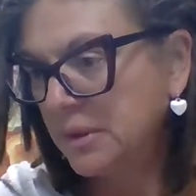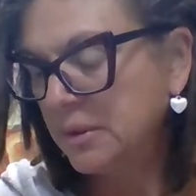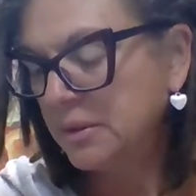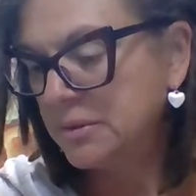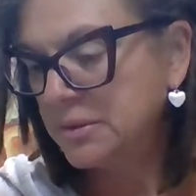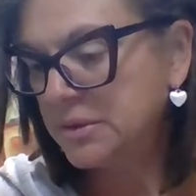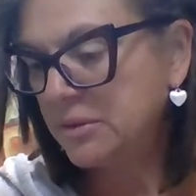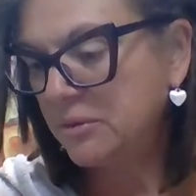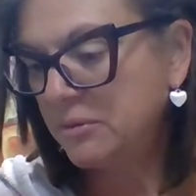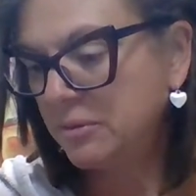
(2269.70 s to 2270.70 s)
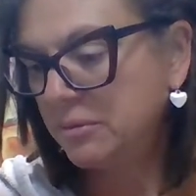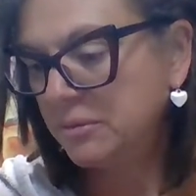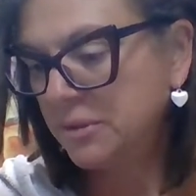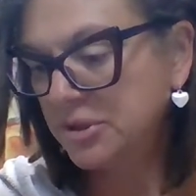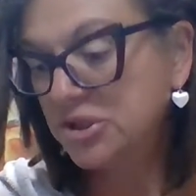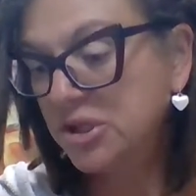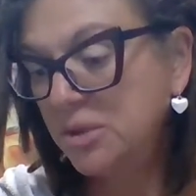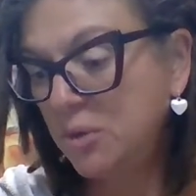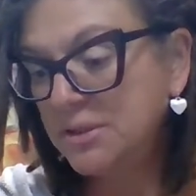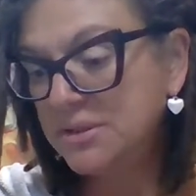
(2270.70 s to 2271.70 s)
So because she
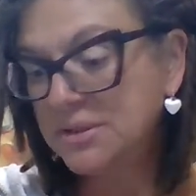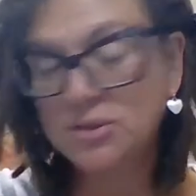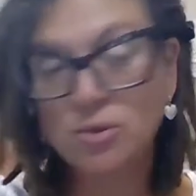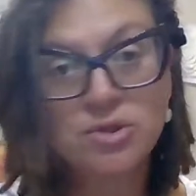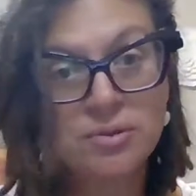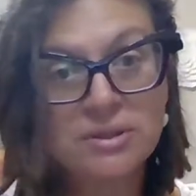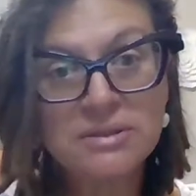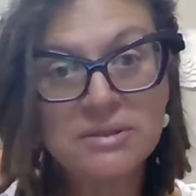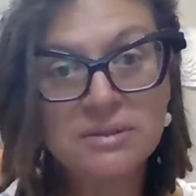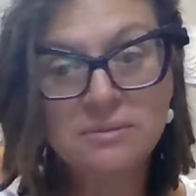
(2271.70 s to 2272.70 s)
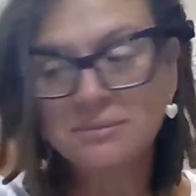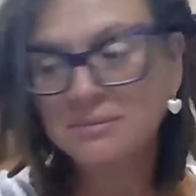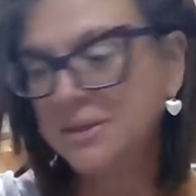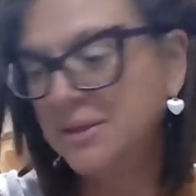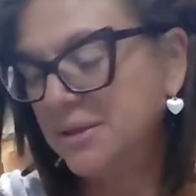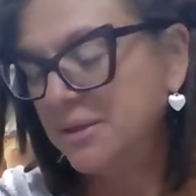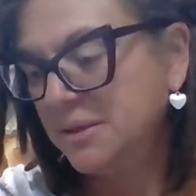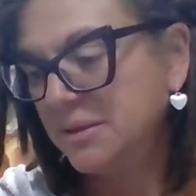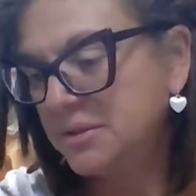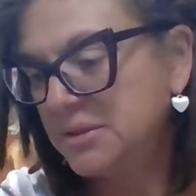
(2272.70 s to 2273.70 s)
was the sorceress,
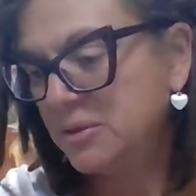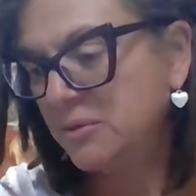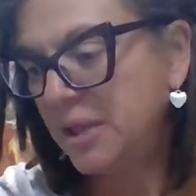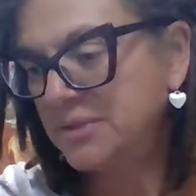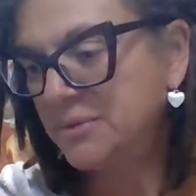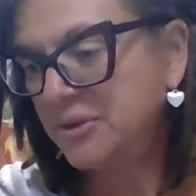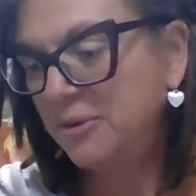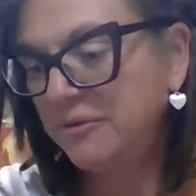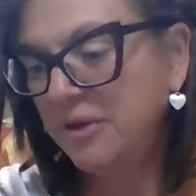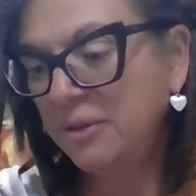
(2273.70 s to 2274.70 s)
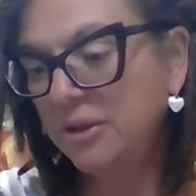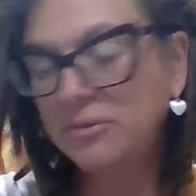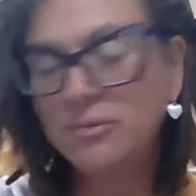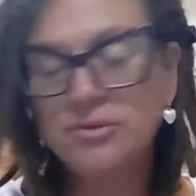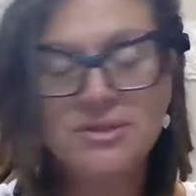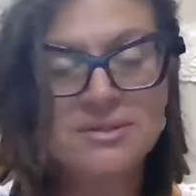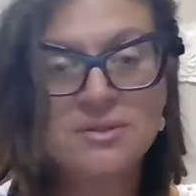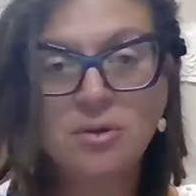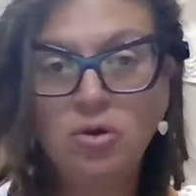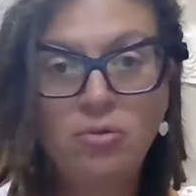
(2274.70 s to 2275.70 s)
so that's what you have coming through. Just
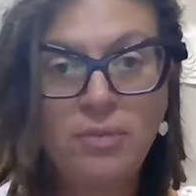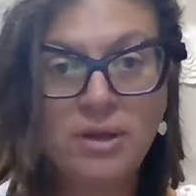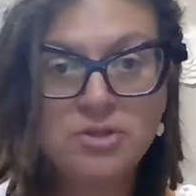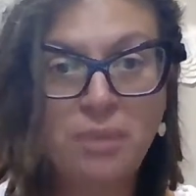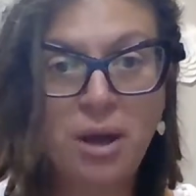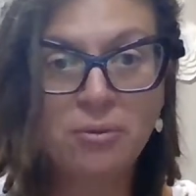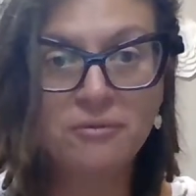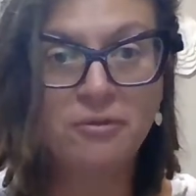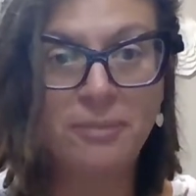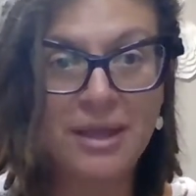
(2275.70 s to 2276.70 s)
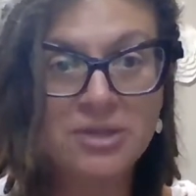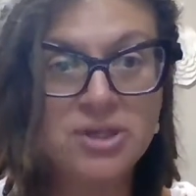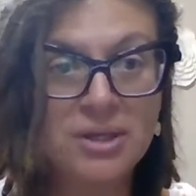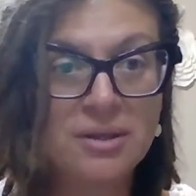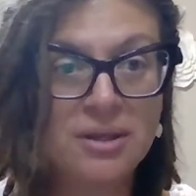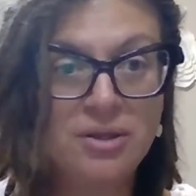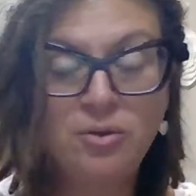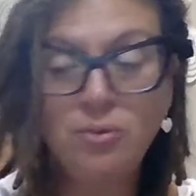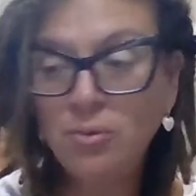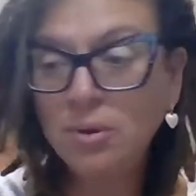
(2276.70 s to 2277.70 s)
so much powerful magic that
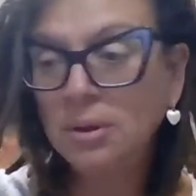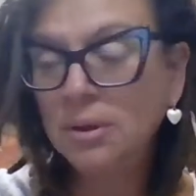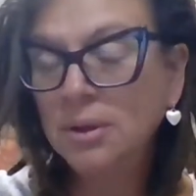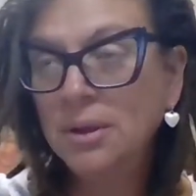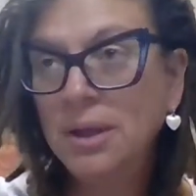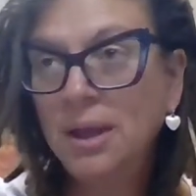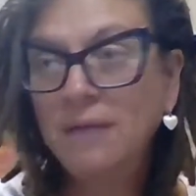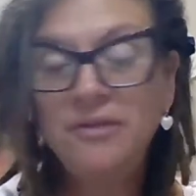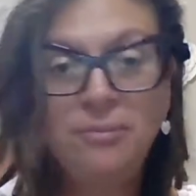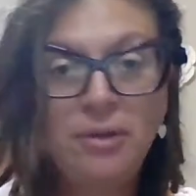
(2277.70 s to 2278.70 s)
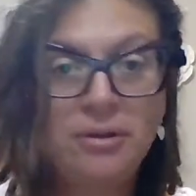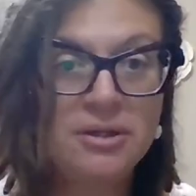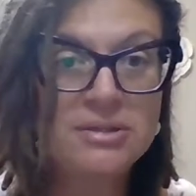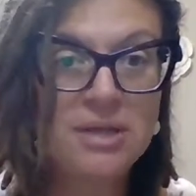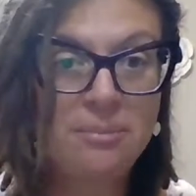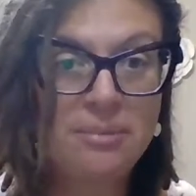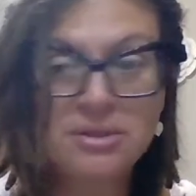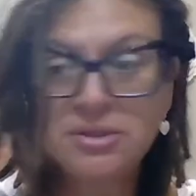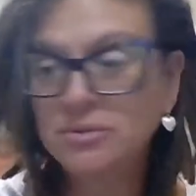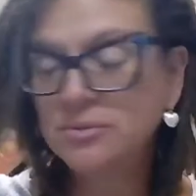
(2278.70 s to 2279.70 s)
you have the ability to tap into.